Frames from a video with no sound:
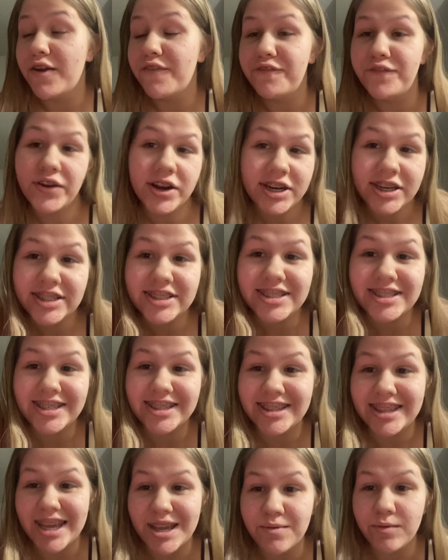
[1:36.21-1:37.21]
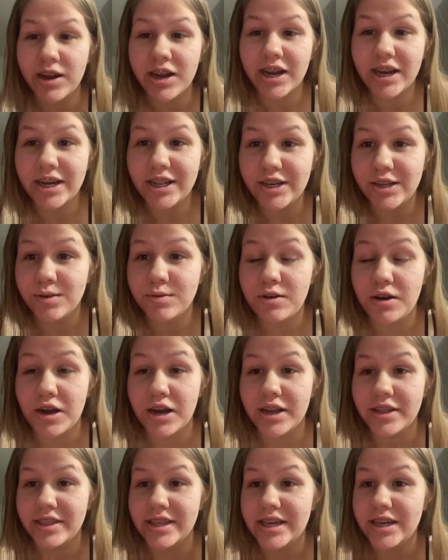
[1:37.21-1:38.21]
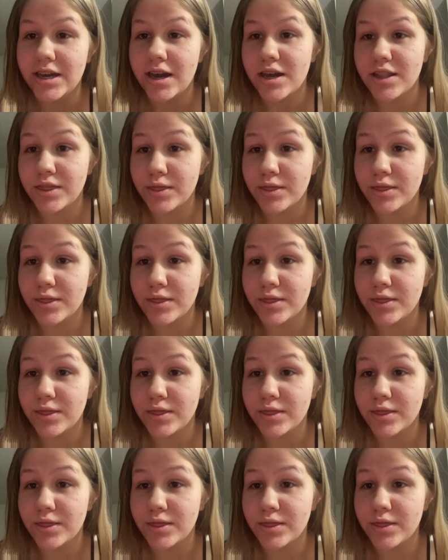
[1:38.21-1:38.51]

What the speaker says: First thing we're gonna do are the